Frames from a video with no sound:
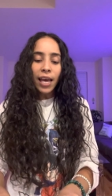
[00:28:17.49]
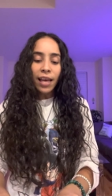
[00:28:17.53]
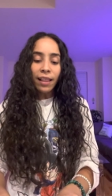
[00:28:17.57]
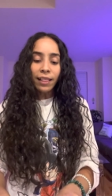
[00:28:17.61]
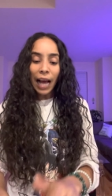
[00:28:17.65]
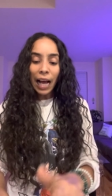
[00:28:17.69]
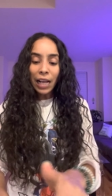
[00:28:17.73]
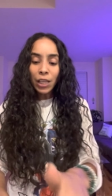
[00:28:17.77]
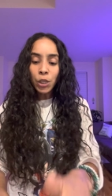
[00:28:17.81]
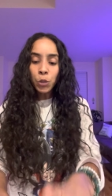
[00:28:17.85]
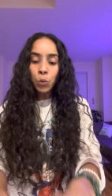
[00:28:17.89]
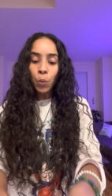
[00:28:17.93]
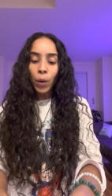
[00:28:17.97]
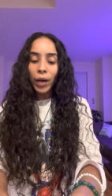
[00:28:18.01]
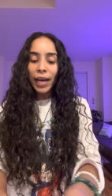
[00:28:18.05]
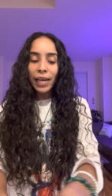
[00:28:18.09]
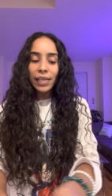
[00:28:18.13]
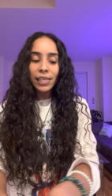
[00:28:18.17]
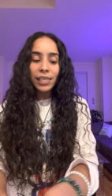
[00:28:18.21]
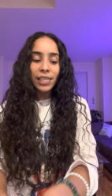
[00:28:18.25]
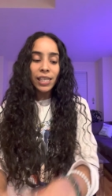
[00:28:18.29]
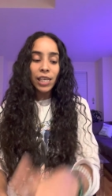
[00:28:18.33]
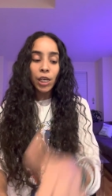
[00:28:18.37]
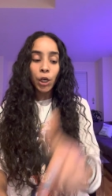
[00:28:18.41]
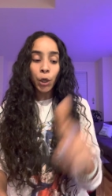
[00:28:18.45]
That's why I
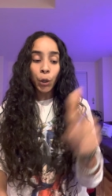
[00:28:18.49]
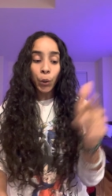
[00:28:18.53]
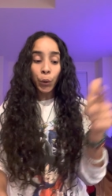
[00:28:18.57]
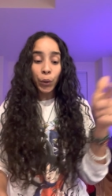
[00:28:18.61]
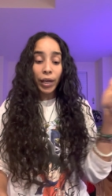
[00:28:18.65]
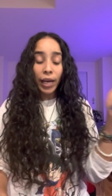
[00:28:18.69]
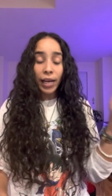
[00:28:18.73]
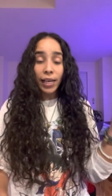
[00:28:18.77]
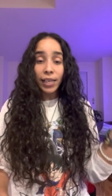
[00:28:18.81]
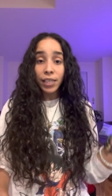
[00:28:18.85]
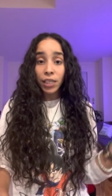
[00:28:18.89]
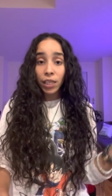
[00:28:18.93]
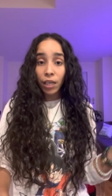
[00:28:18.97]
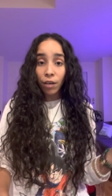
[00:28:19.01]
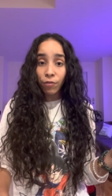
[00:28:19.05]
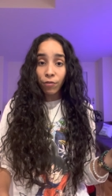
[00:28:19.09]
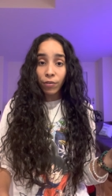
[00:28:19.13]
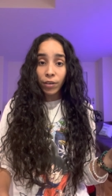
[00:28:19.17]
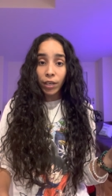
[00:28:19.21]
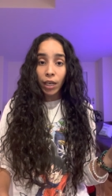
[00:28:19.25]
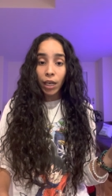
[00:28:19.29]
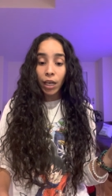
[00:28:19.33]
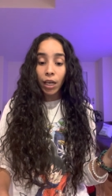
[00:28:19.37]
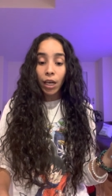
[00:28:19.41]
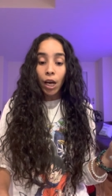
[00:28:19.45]
see
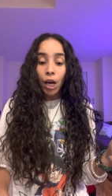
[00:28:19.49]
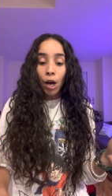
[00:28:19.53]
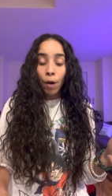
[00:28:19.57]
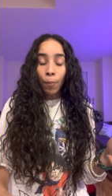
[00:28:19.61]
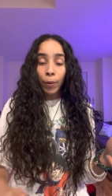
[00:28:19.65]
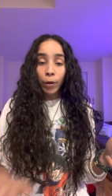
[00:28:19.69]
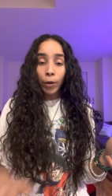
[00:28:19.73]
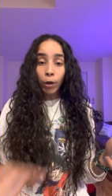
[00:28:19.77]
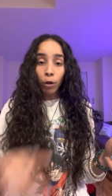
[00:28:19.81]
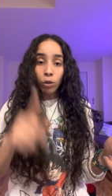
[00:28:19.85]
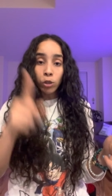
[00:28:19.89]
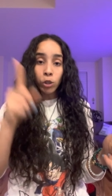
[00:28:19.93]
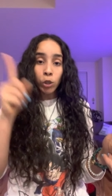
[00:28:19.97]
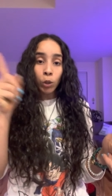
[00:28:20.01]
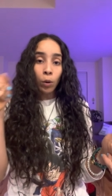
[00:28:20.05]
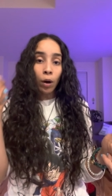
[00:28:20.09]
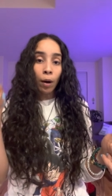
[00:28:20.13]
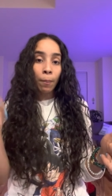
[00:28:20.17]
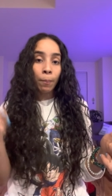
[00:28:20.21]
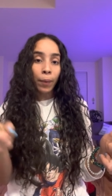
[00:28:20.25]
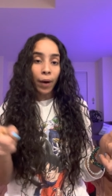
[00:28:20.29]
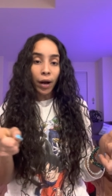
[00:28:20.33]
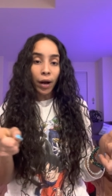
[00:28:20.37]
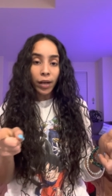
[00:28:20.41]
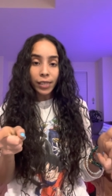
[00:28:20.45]
creativity, but also
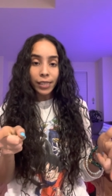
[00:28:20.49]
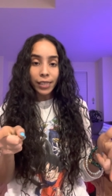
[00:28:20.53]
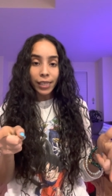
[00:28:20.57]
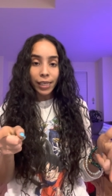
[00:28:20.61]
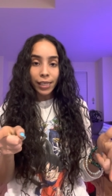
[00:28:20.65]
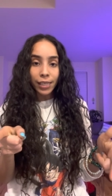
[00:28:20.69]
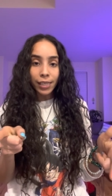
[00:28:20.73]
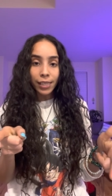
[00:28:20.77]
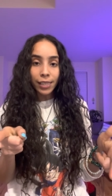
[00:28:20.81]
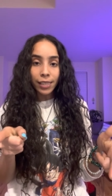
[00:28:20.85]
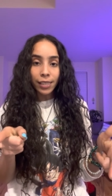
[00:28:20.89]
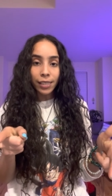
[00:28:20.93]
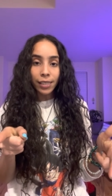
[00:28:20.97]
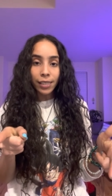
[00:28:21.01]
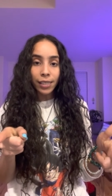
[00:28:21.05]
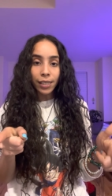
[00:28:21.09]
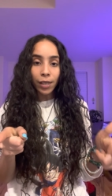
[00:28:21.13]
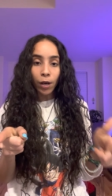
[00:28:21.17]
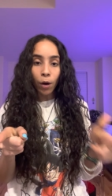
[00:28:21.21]
abundance.